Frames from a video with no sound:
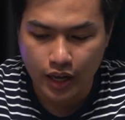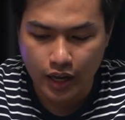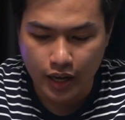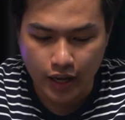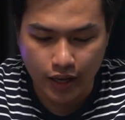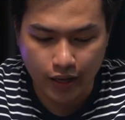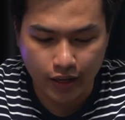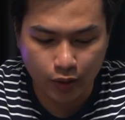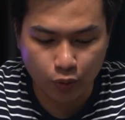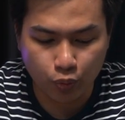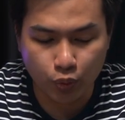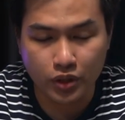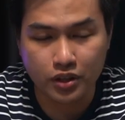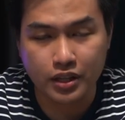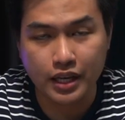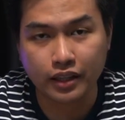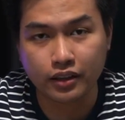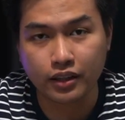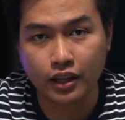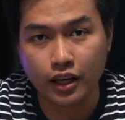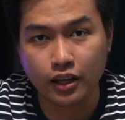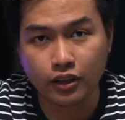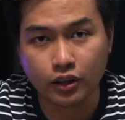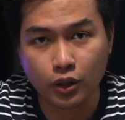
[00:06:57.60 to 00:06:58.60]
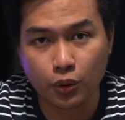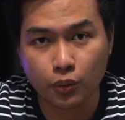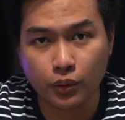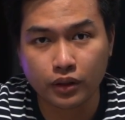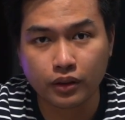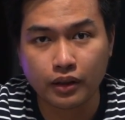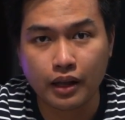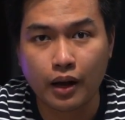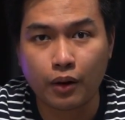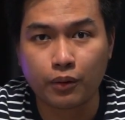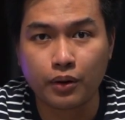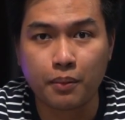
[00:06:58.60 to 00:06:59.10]
And with that 80
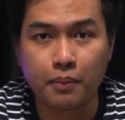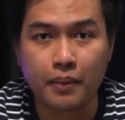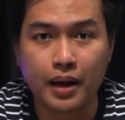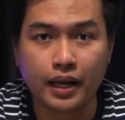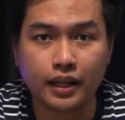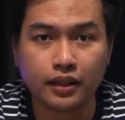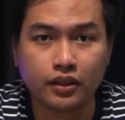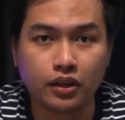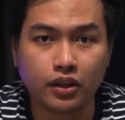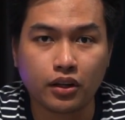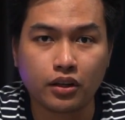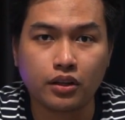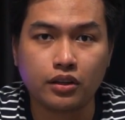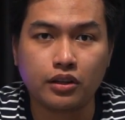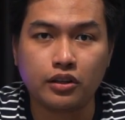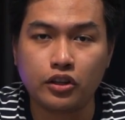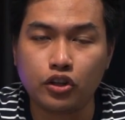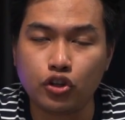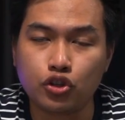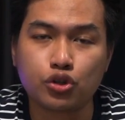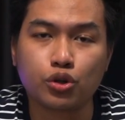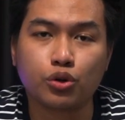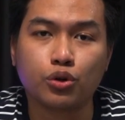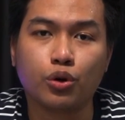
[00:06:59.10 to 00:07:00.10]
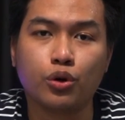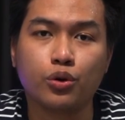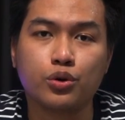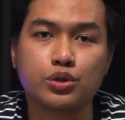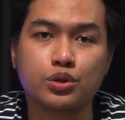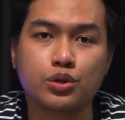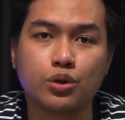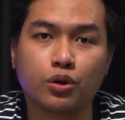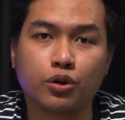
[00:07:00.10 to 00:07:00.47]
watt-hour battery, Legion also